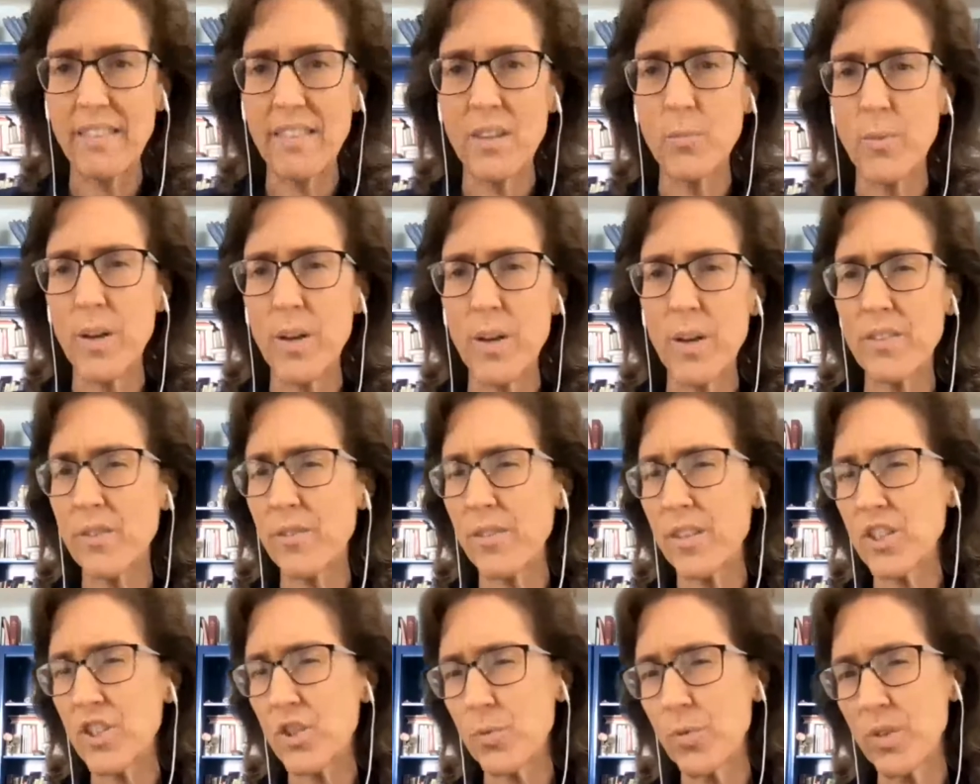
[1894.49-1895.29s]
and whether
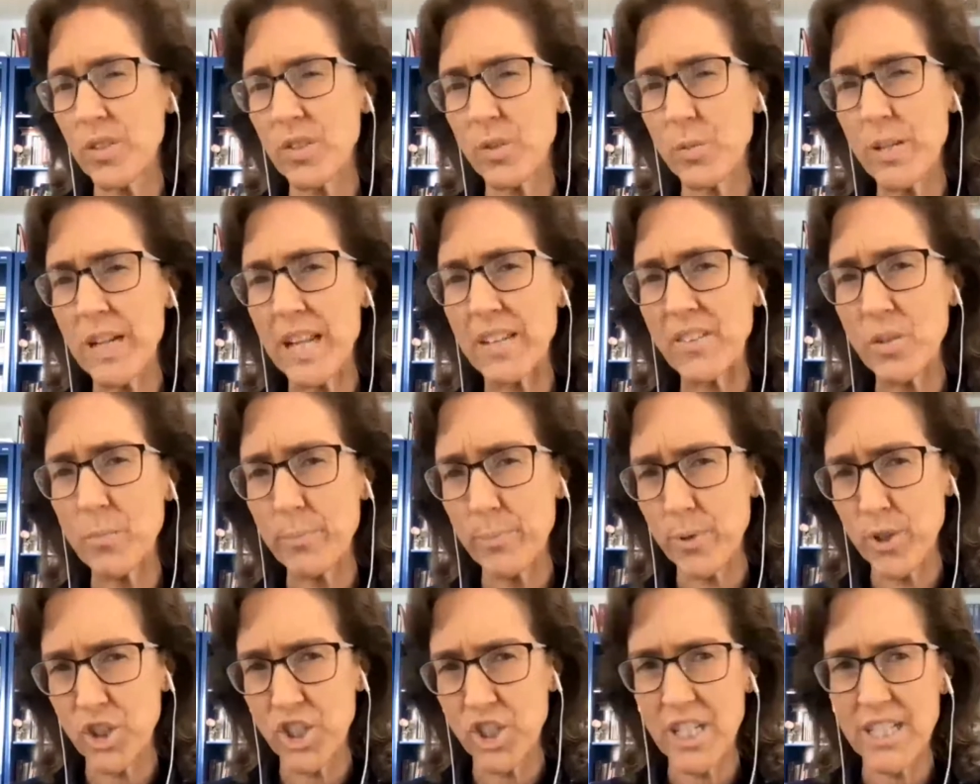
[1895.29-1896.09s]
this one has a
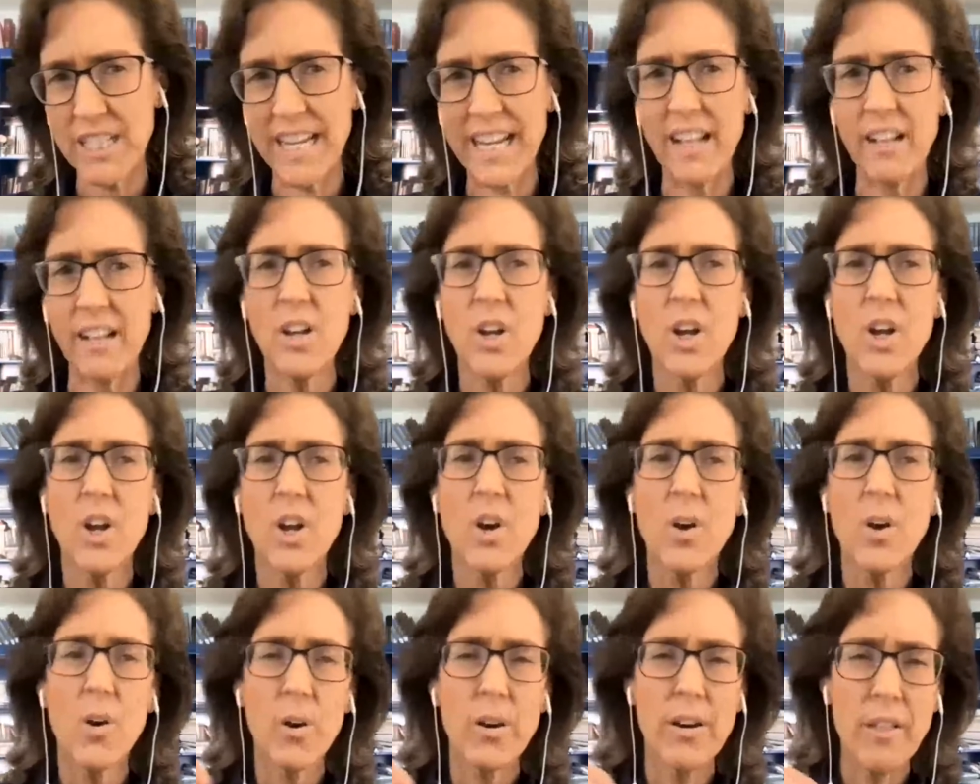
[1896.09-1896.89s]
bushy tail
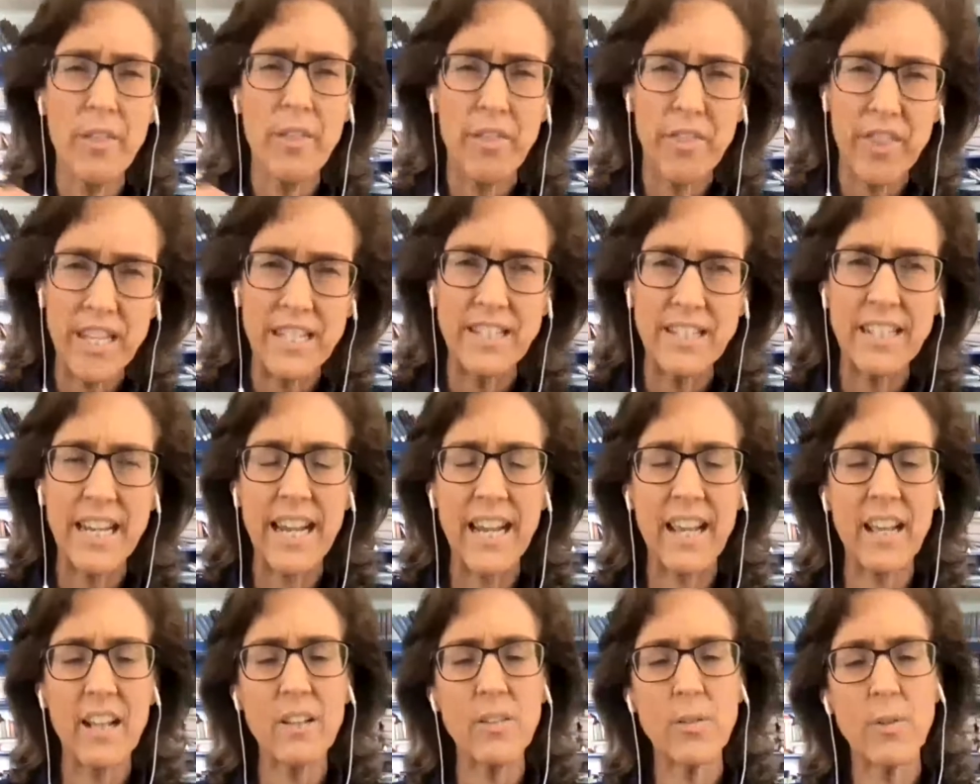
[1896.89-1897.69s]
or a thin
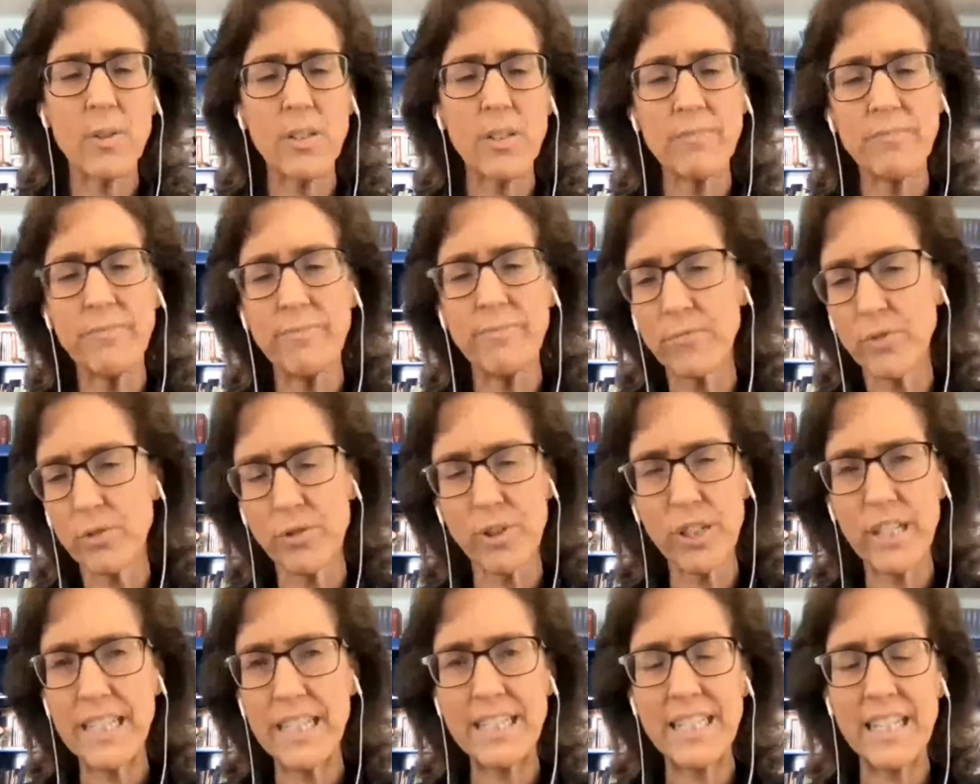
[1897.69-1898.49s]
tail or
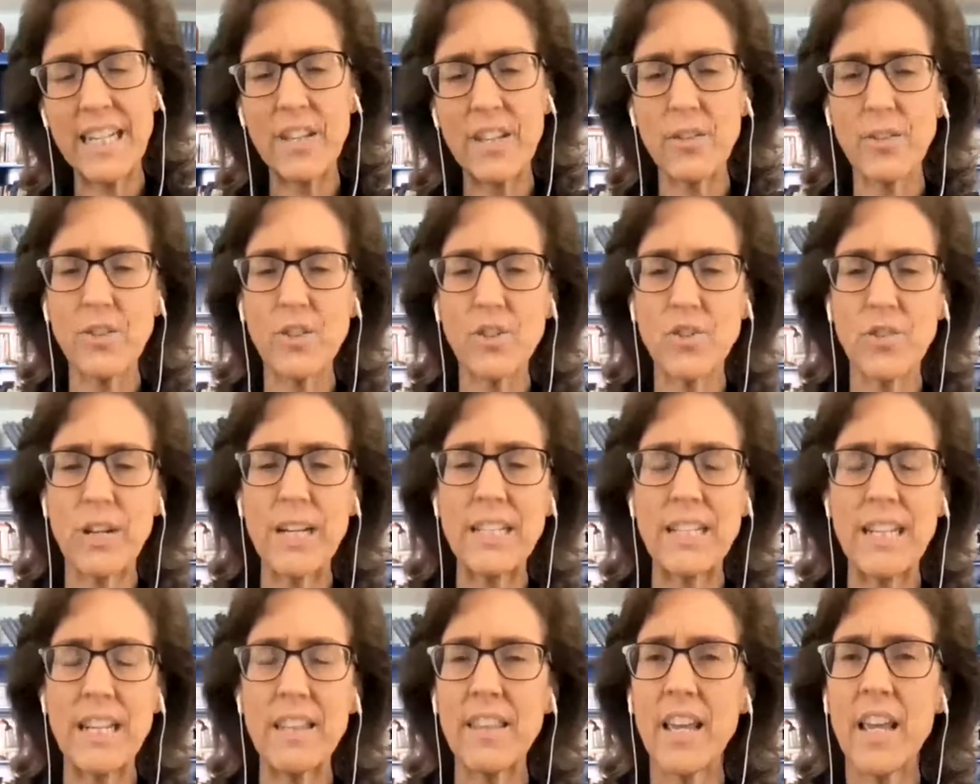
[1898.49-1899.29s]
crooked teeth or
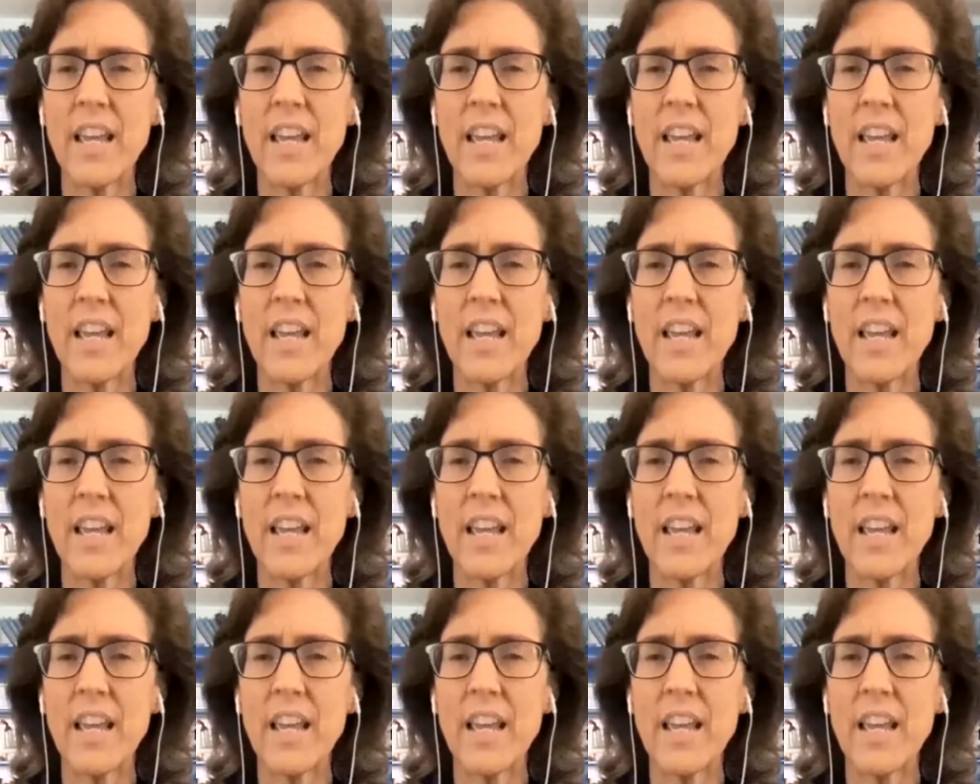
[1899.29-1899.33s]
straight teeth.